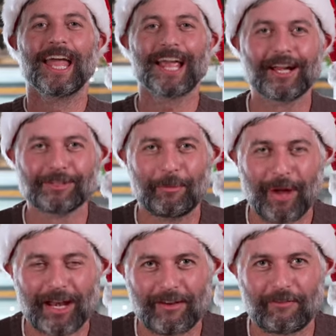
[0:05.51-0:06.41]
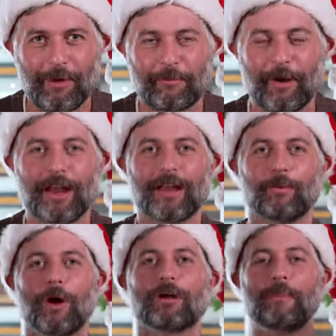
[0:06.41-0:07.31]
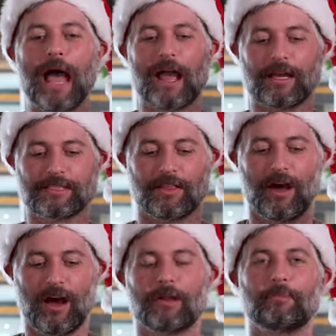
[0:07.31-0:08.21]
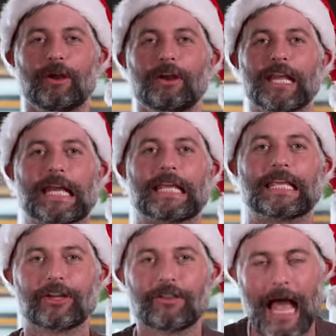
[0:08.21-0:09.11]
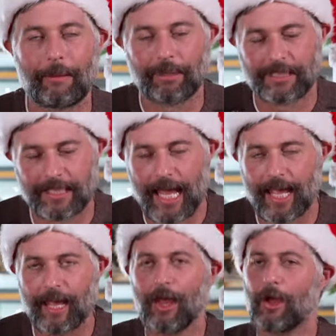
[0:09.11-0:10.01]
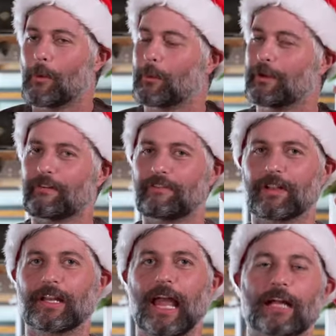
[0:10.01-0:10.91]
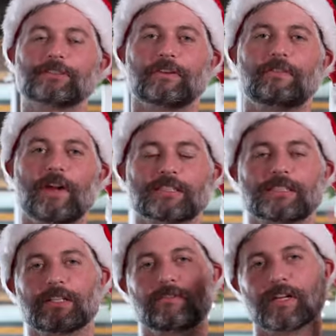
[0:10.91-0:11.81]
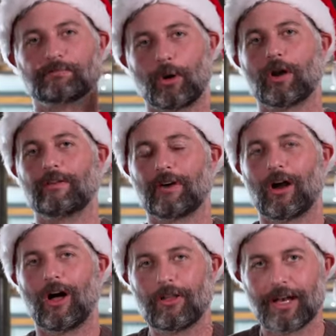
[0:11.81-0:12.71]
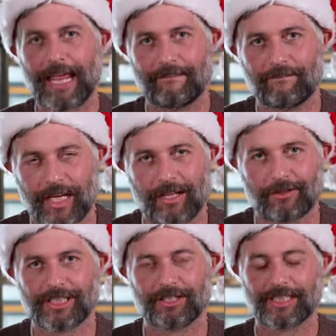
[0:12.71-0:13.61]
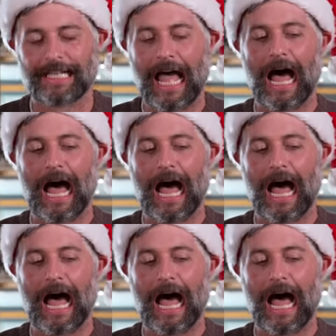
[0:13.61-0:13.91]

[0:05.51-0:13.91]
Hey guys, Ben here from Huckberry, and welcome back to the Huckberry Gear Lab, and today we are feeling extra festive as part of our holiday video series.